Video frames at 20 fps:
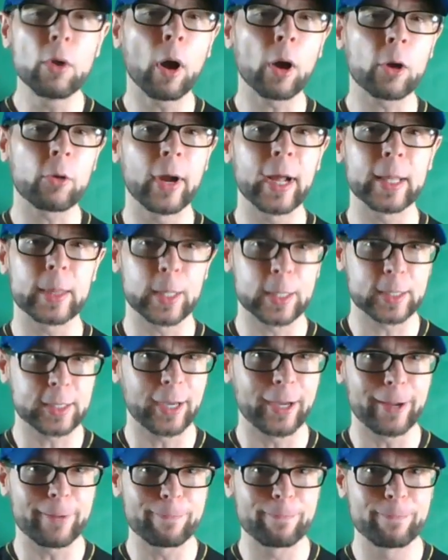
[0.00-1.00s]
Not great at the
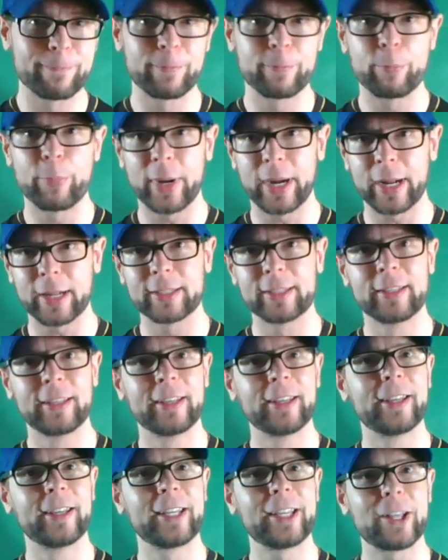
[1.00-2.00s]
time, but
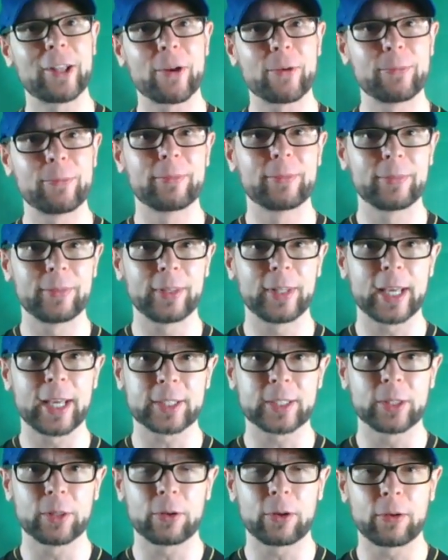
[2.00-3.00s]

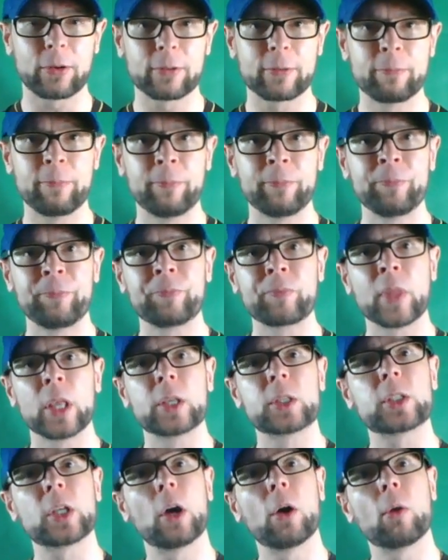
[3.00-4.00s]
lesson learned.
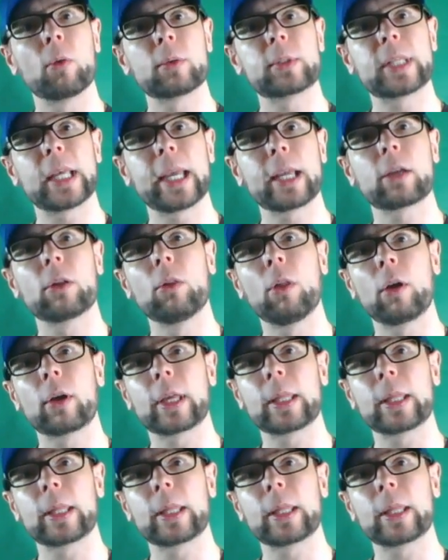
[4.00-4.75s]
So take a